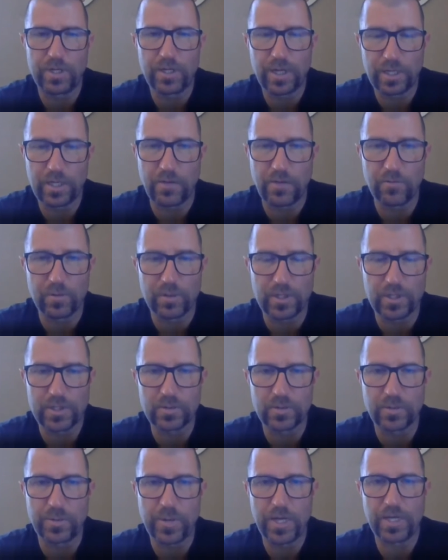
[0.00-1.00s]
And like everyone
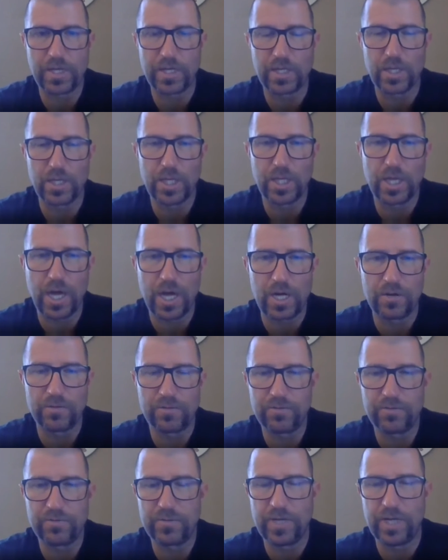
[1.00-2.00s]
else, we're making a lot of
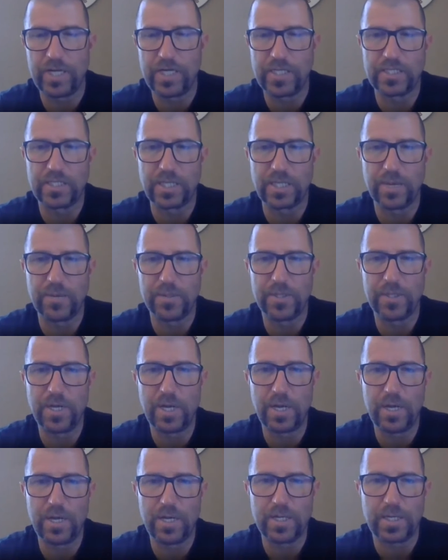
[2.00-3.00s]
hazy
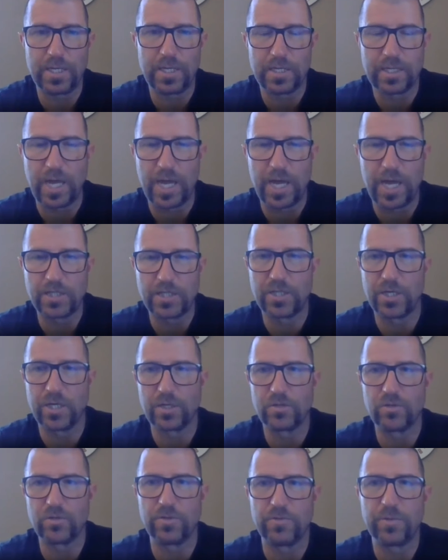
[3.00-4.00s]
IPA and
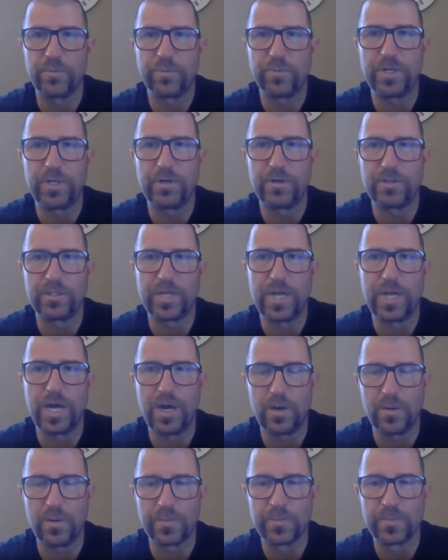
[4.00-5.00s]
adjunct-driven beers
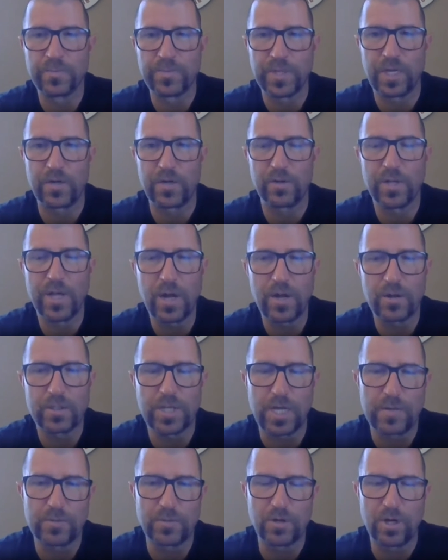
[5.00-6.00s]
now, and our louder
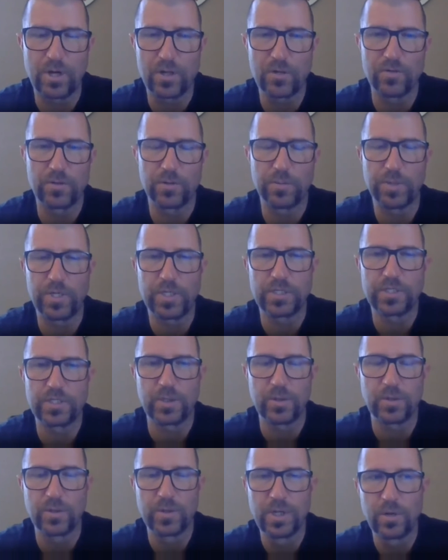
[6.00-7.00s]
times are all over the place.
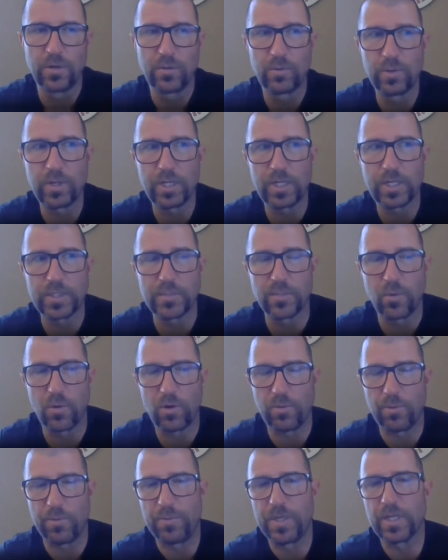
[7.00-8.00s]
So really, it's
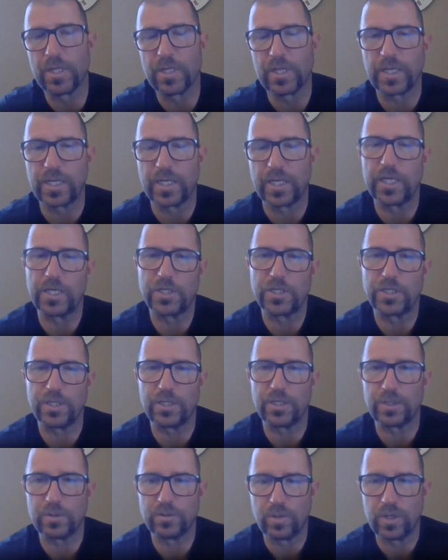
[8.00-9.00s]
more a milling
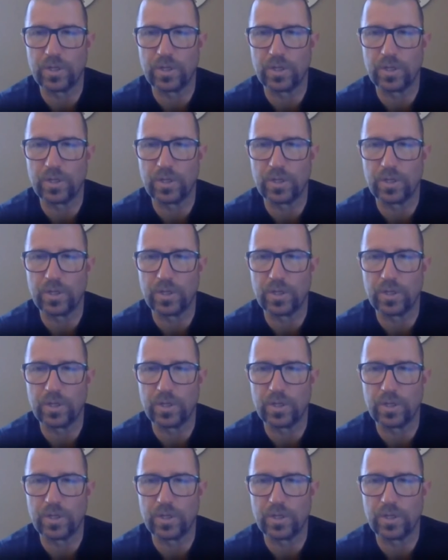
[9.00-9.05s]
issue.